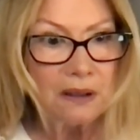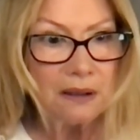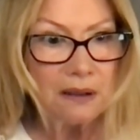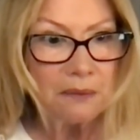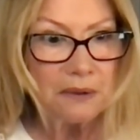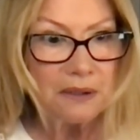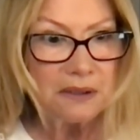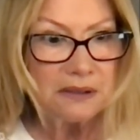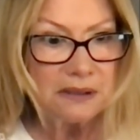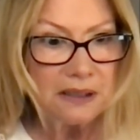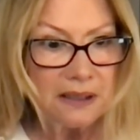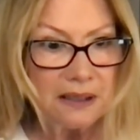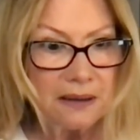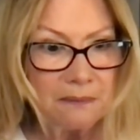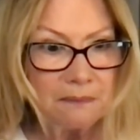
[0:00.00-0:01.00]
Let me
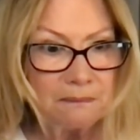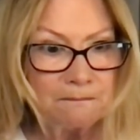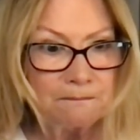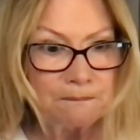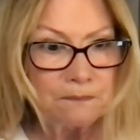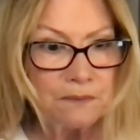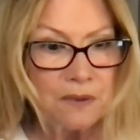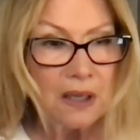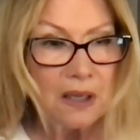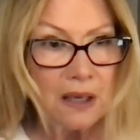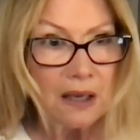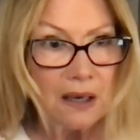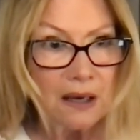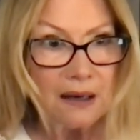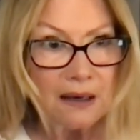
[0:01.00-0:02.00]
see.
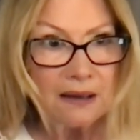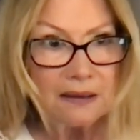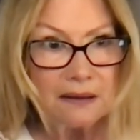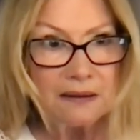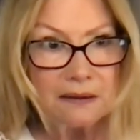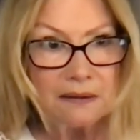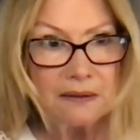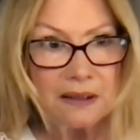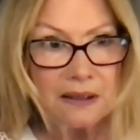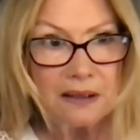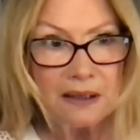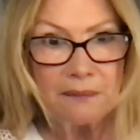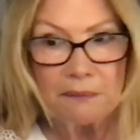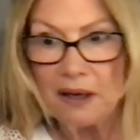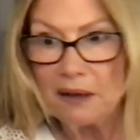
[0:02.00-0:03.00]
And then
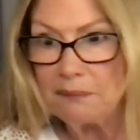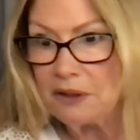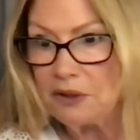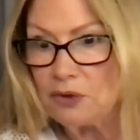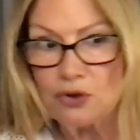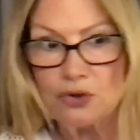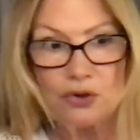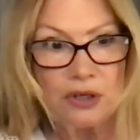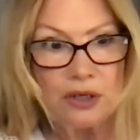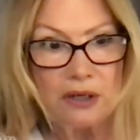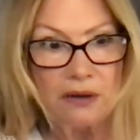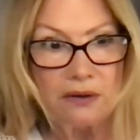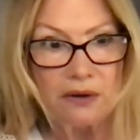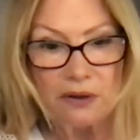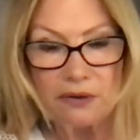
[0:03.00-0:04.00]
I'm happy to share
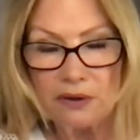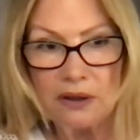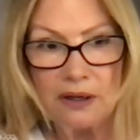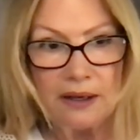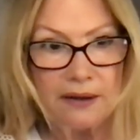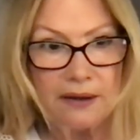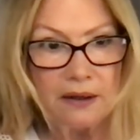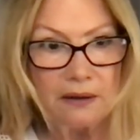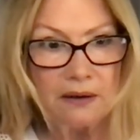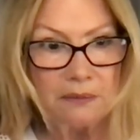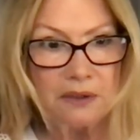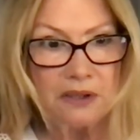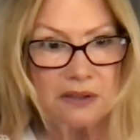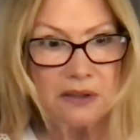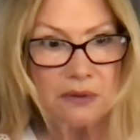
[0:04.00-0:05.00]
another letter. Let
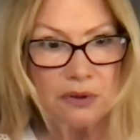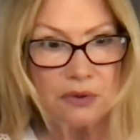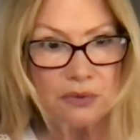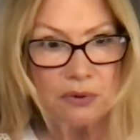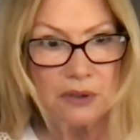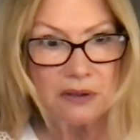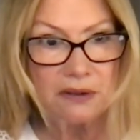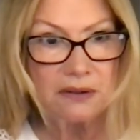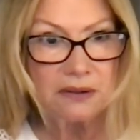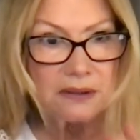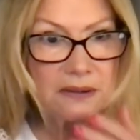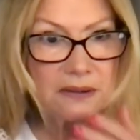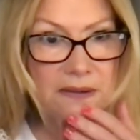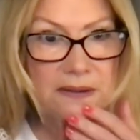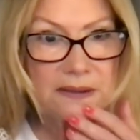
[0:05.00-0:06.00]
me see which one this
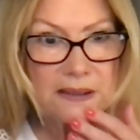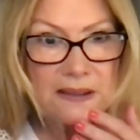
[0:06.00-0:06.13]
is.